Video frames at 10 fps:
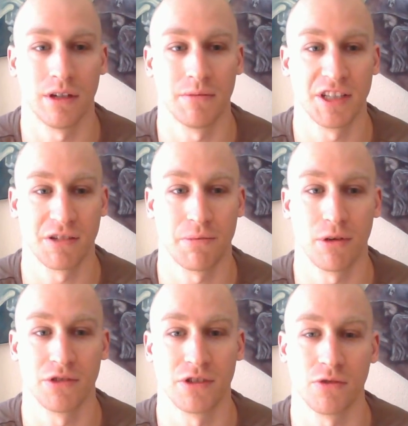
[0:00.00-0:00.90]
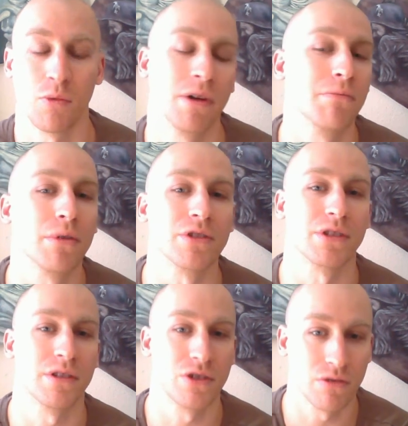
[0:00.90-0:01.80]
as opposed to one
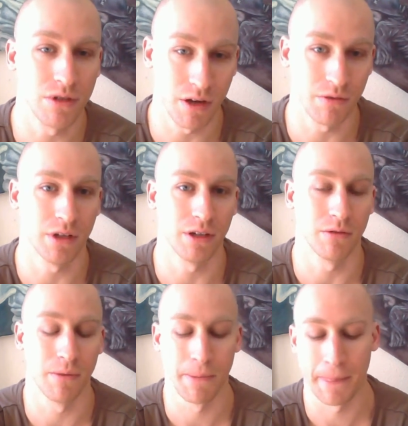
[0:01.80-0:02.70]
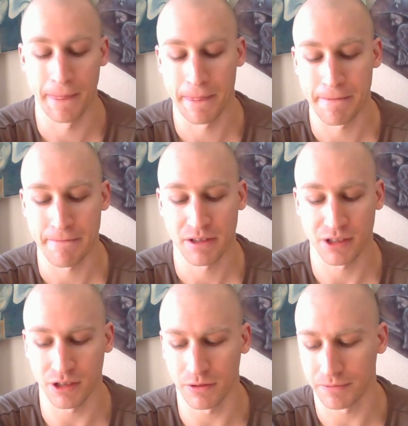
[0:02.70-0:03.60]
person that you don't know.
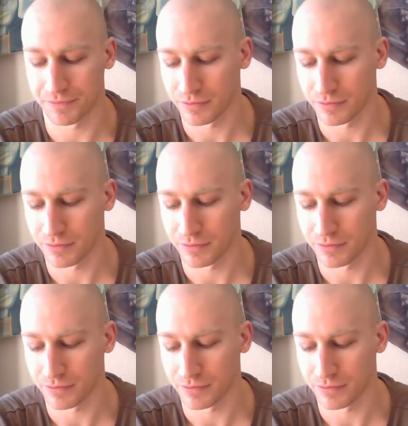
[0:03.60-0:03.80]
So